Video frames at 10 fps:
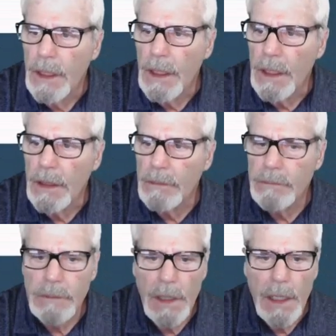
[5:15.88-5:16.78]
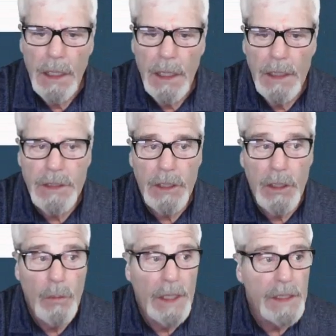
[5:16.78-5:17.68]
and it's a
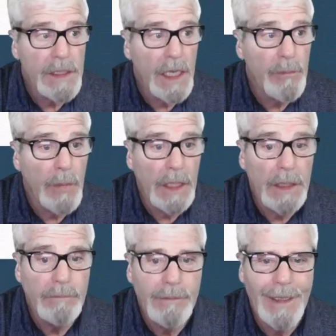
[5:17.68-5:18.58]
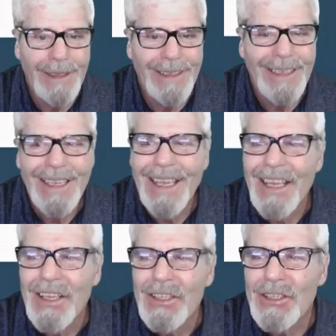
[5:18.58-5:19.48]
good way to save money.
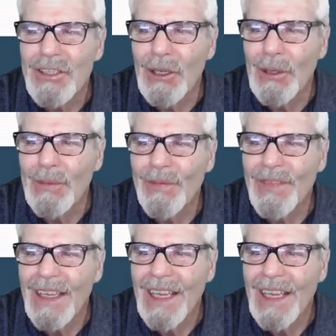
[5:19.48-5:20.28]
So